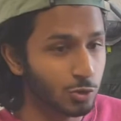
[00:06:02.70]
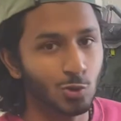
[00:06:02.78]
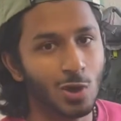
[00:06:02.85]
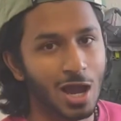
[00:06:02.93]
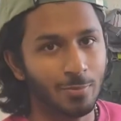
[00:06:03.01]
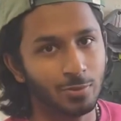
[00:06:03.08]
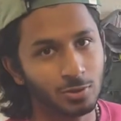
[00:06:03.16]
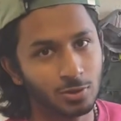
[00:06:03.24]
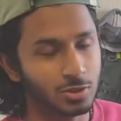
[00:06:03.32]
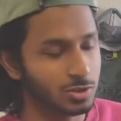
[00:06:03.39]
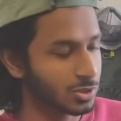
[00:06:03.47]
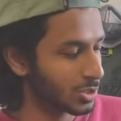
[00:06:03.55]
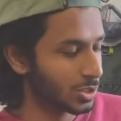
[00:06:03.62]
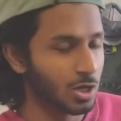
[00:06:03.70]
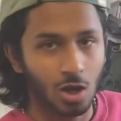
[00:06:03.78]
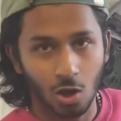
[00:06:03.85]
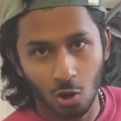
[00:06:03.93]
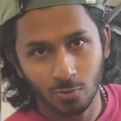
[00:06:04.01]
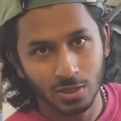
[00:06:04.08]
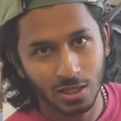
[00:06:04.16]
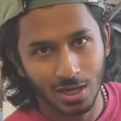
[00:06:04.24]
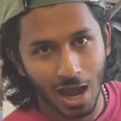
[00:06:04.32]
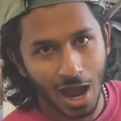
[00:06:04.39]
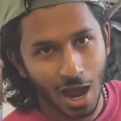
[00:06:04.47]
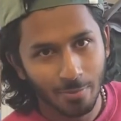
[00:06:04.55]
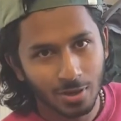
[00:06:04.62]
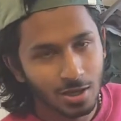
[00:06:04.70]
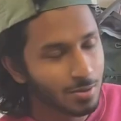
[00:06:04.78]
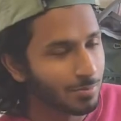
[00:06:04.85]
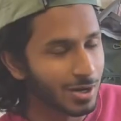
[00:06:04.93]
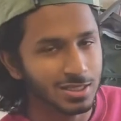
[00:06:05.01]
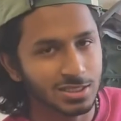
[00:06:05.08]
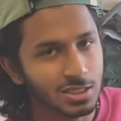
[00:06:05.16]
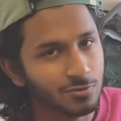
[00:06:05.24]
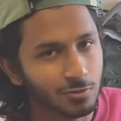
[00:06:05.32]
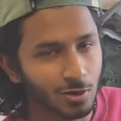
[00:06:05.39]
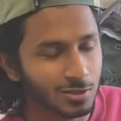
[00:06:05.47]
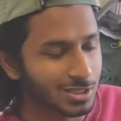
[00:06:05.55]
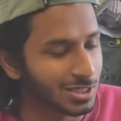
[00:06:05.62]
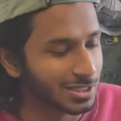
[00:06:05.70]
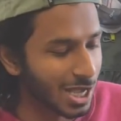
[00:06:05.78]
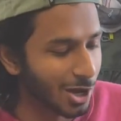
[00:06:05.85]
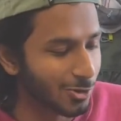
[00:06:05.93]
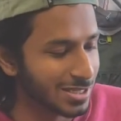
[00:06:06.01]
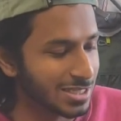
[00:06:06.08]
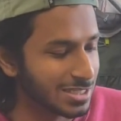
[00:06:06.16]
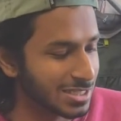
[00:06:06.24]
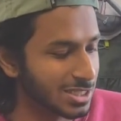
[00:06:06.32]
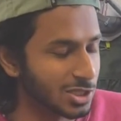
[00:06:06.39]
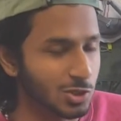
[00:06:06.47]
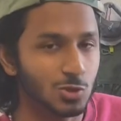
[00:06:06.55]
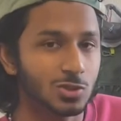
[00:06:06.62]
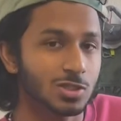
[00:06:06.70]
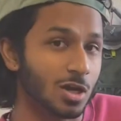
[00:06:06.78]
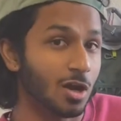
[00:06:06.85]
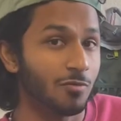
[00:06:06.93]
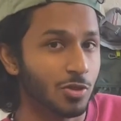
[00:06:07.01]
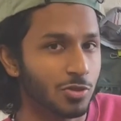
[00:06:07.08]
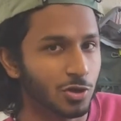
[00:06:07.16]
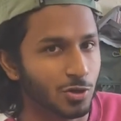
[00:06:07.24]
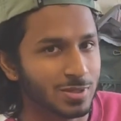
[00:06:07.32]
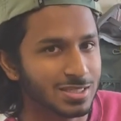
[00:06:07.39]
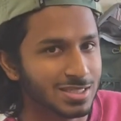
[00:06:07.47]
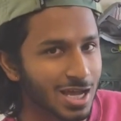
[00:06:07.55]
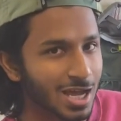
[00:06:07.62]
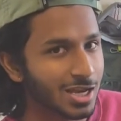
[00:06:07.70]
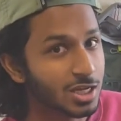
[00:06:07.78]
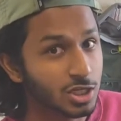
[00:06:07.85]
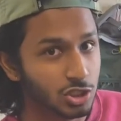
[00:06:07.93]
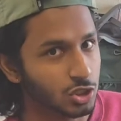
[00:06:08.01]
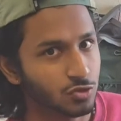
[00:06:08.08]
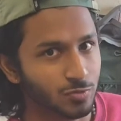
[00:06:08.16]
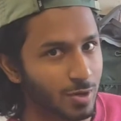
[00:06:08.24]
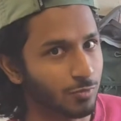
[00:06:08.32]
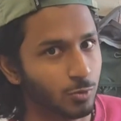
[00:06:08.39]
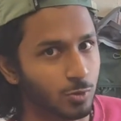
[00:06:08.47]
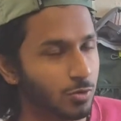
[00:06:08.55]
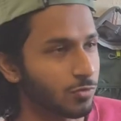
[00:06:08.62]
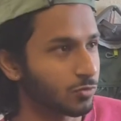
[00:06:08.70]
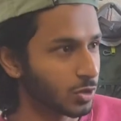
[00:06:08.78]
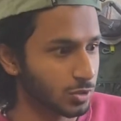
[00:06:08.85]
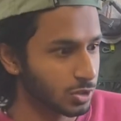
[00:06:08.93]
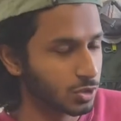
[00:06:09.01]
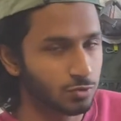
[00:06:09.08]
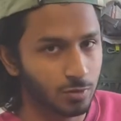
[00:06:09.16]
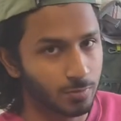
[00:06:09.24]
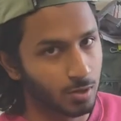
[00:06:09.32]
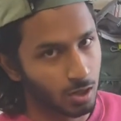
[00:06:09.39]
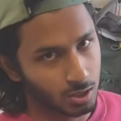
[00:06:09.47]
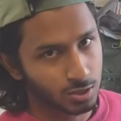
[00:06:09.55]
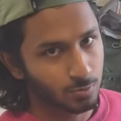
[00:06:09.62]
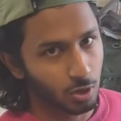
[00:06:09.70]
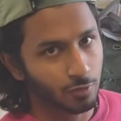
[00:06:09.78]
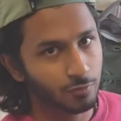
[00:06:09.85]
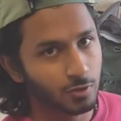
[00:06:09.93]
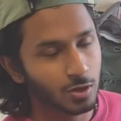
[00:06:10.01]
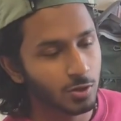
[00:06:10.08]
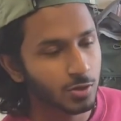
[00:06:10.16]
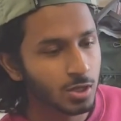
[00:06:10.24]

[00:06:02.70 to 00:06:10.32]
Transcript: Apple's HomeKit app by default to allow easy use of the thermostat just from a smartphone.